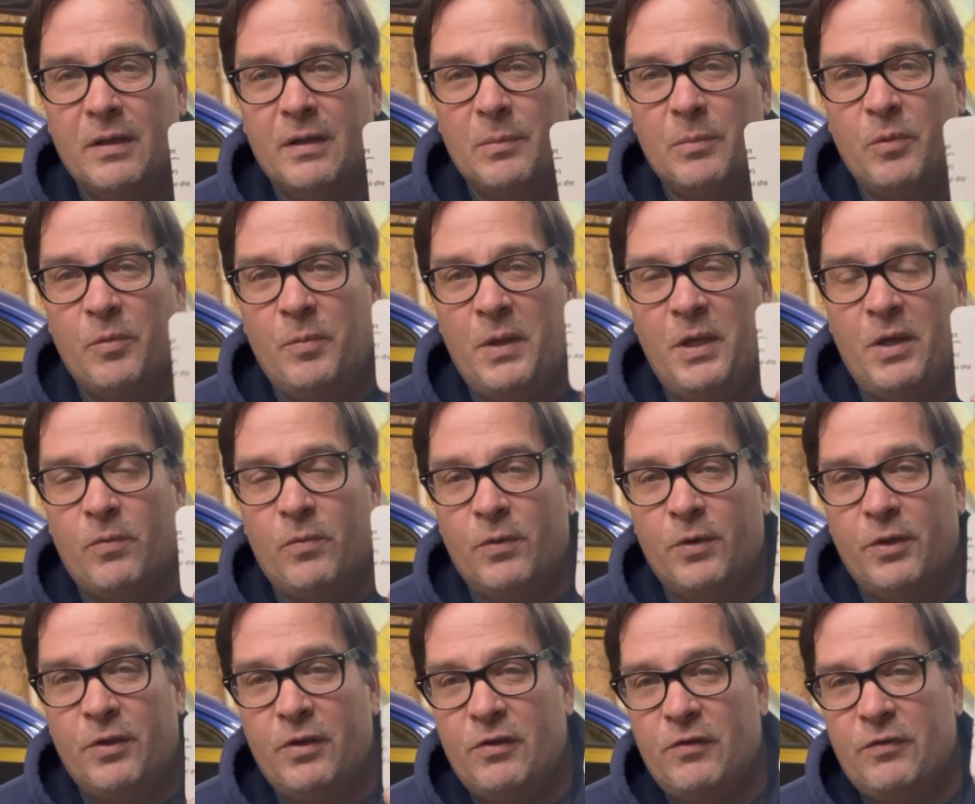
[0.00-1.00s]
I'm gonna make one
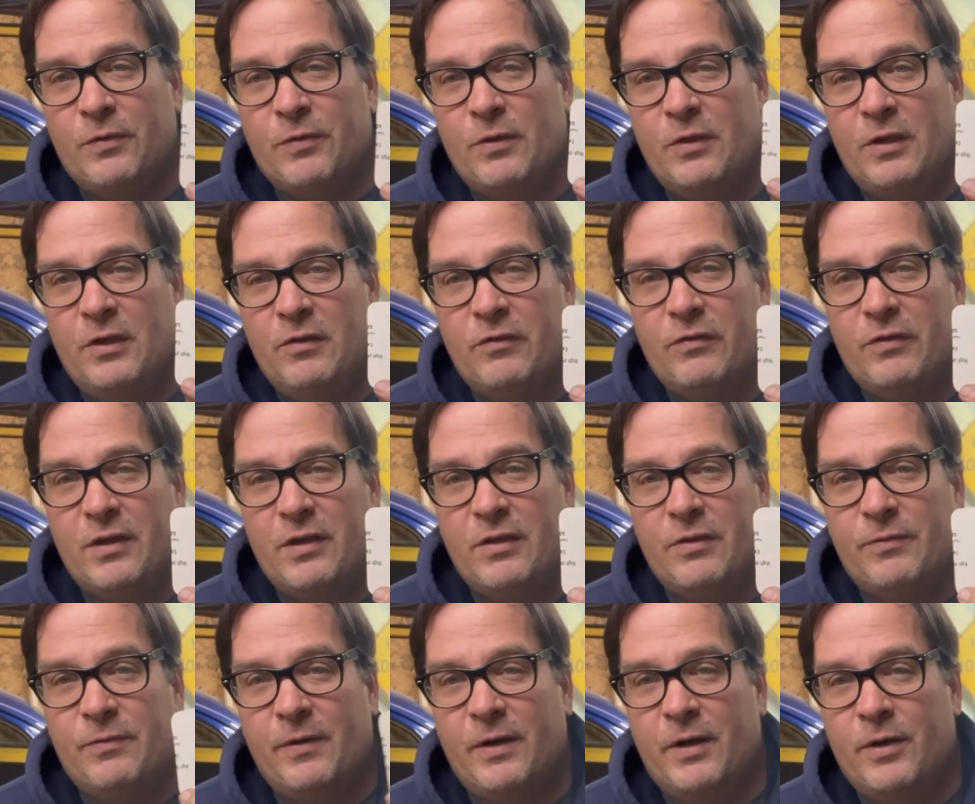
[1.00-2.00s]
of these for the inside of the
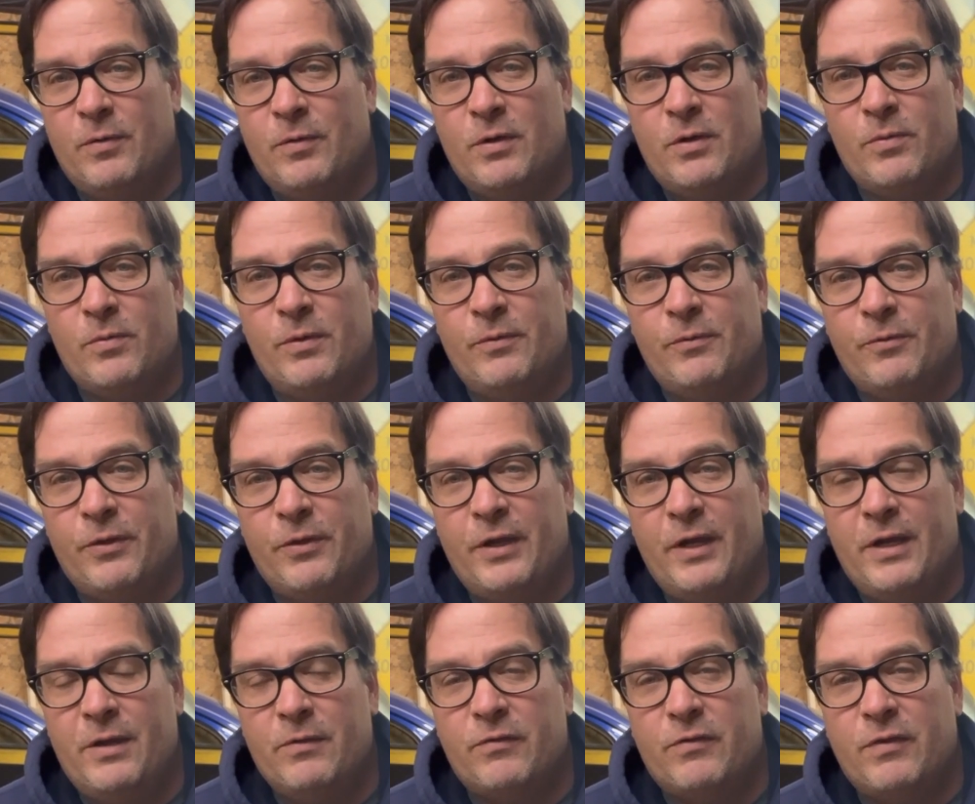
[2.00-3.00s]
firewall, one for the
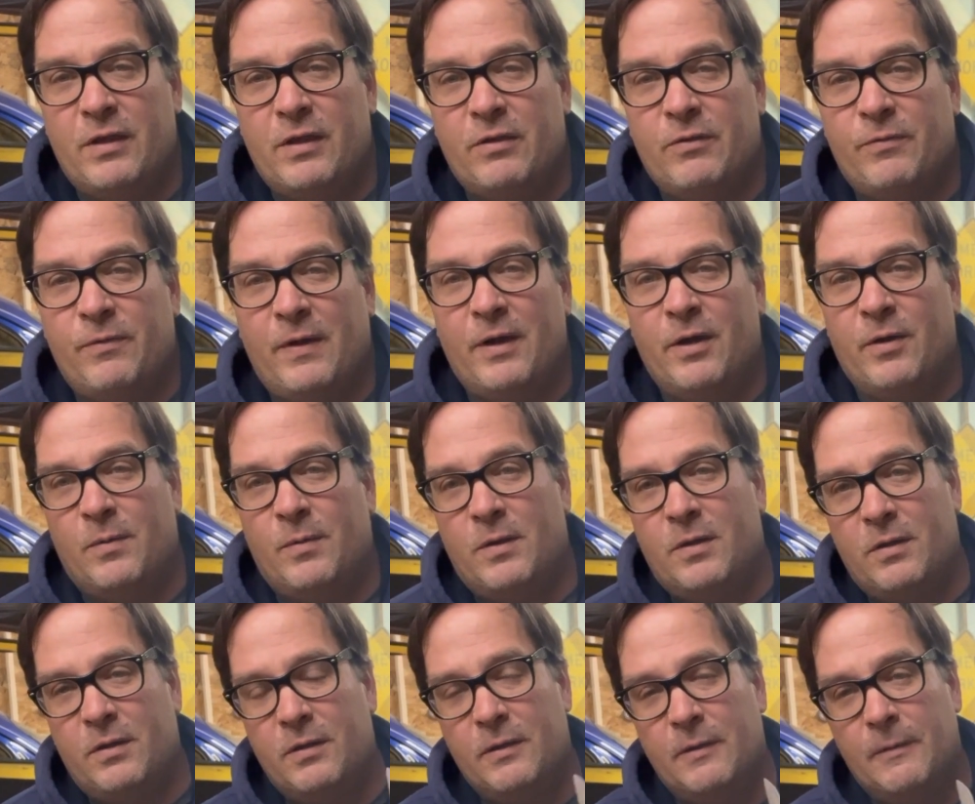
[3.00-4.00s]
outside of the
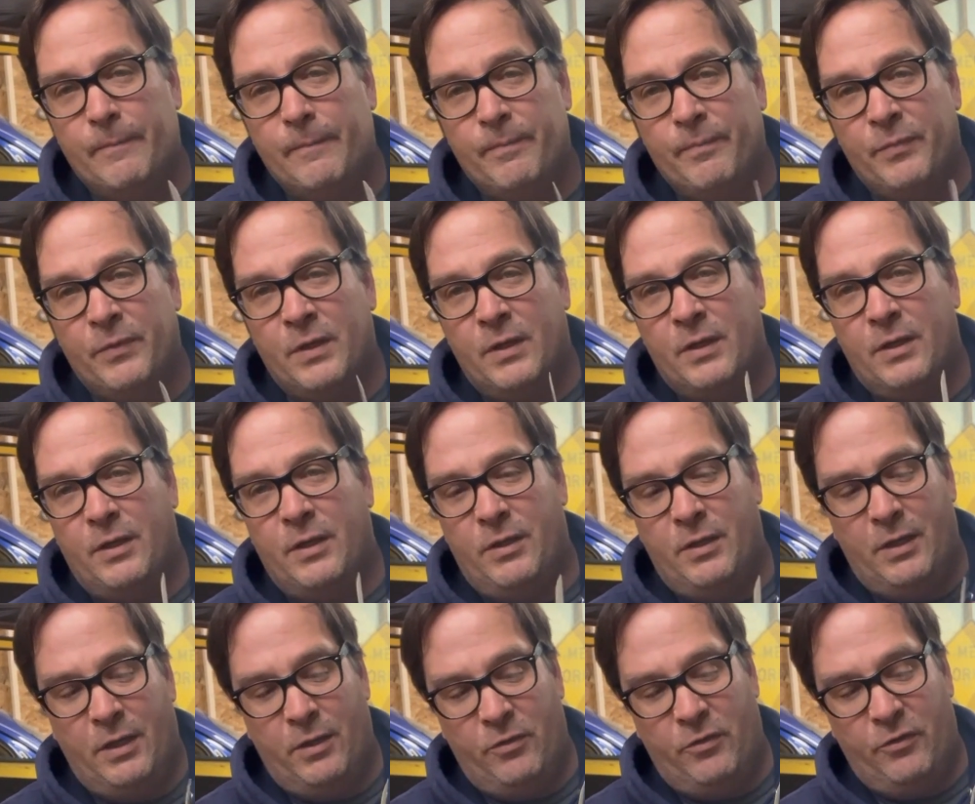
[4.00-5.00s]
firewall, and
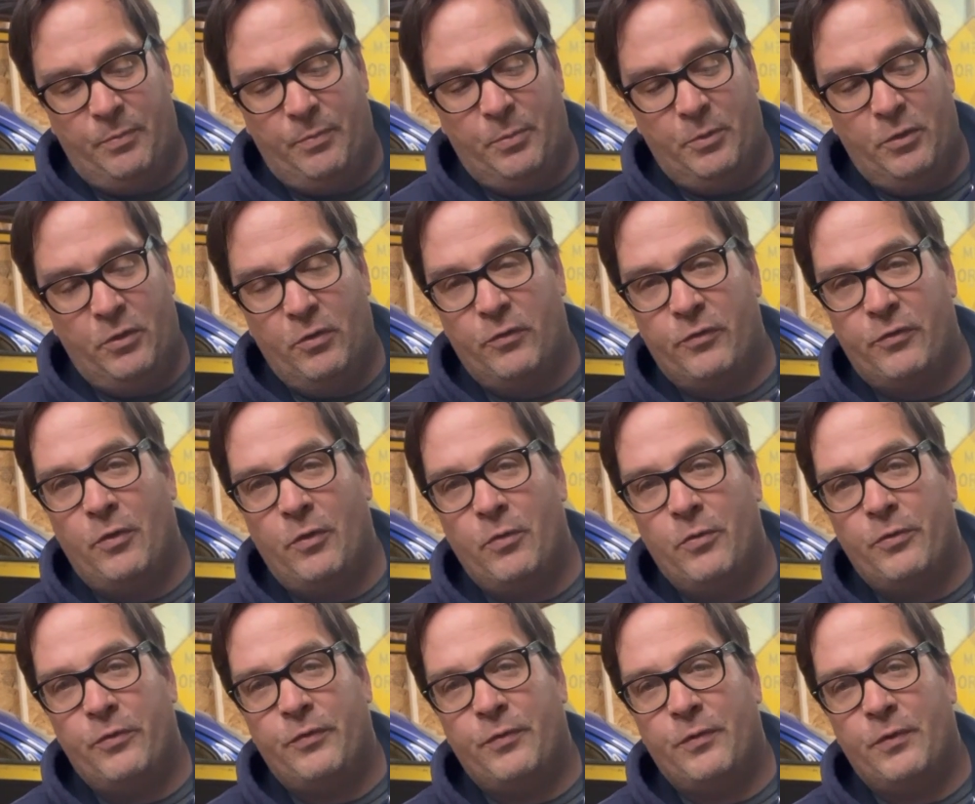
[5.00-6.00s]
then I'll just put those
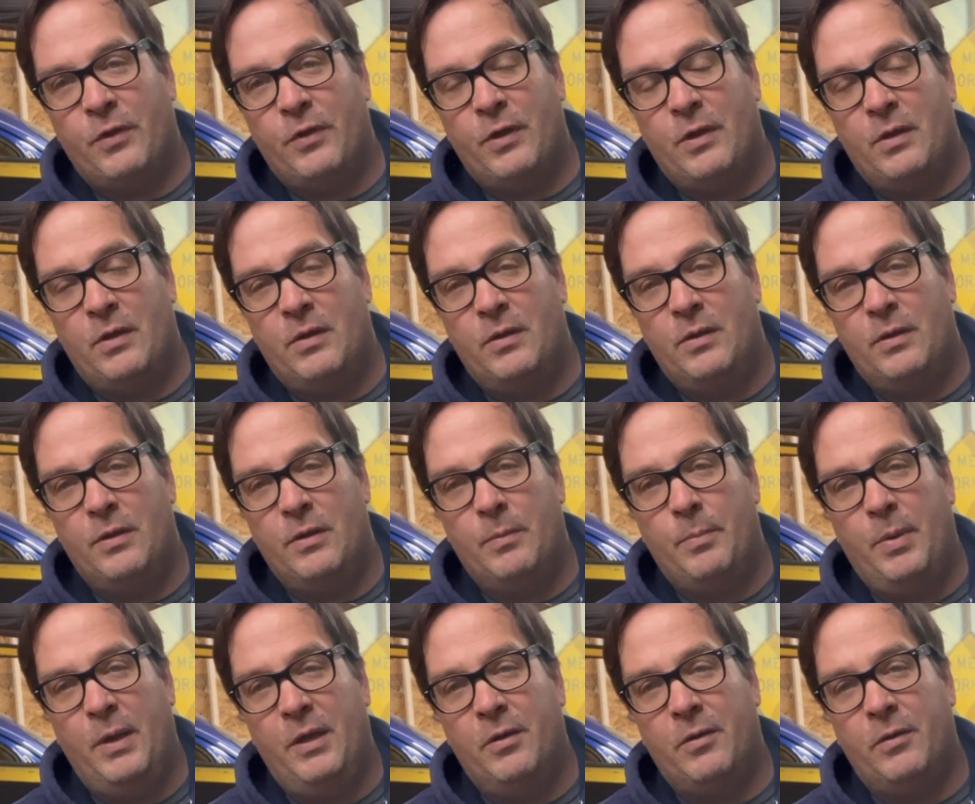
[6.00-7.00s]
holes for the
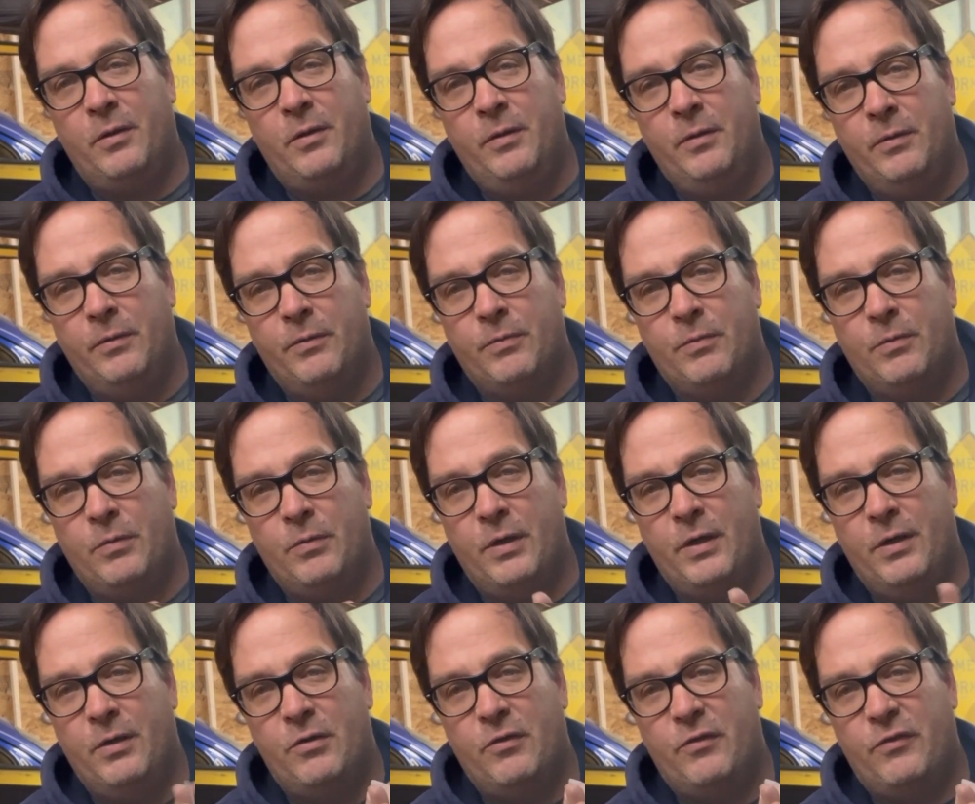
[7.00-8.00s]
pedal through there
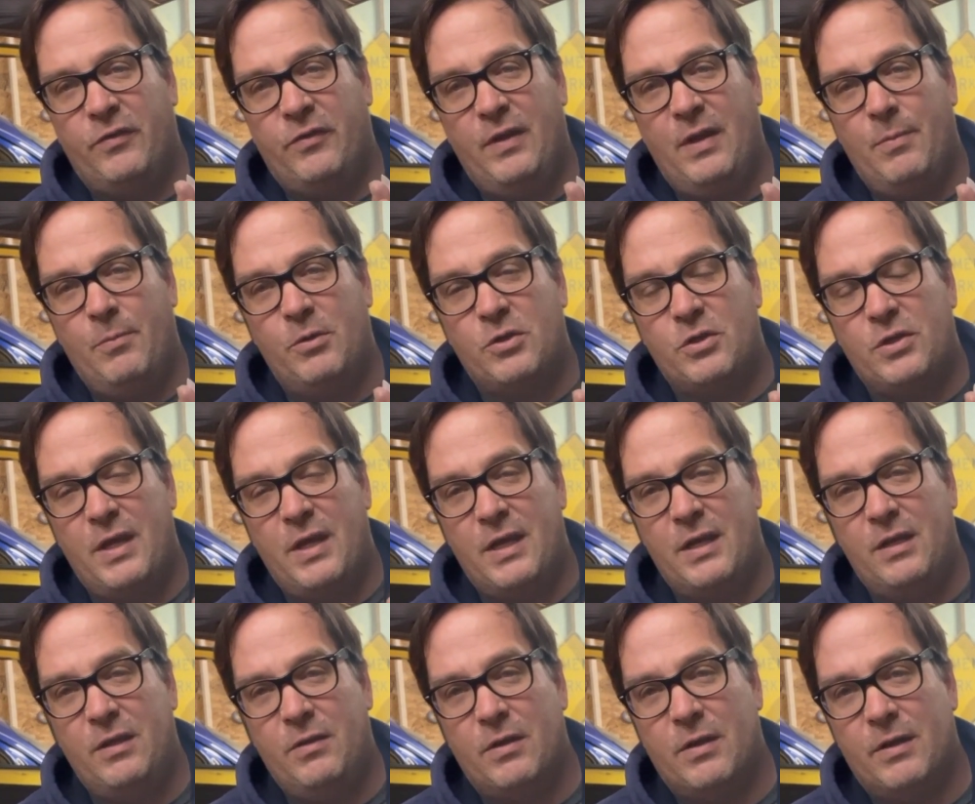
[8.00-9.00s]
and just sandwich that
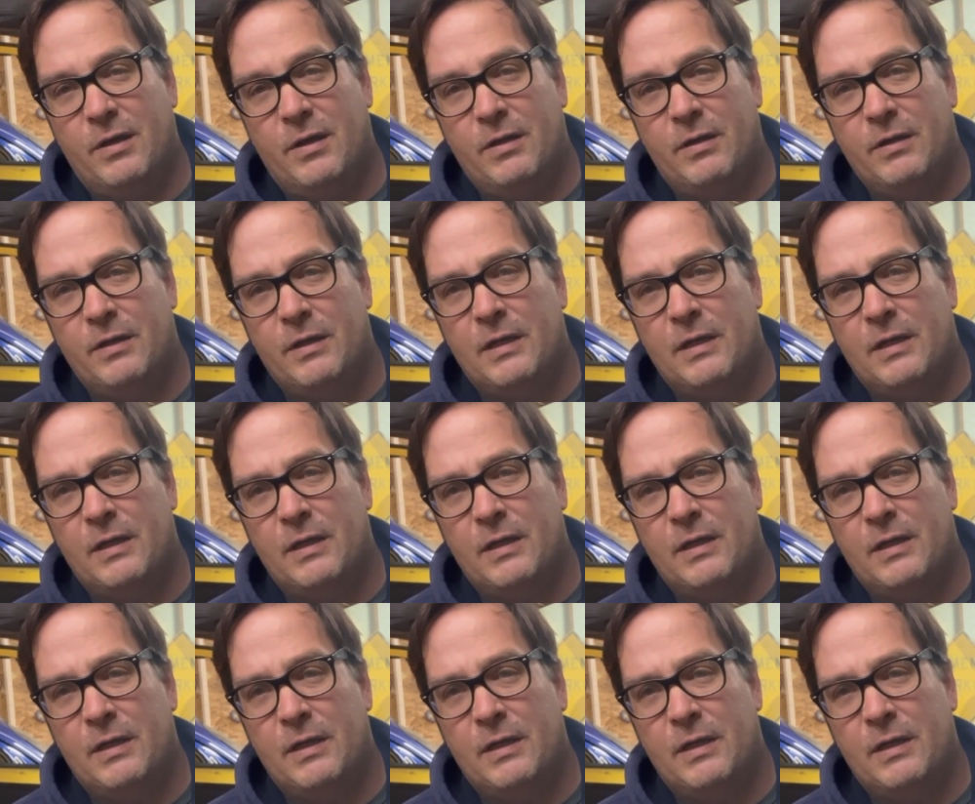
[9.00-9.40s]
in there.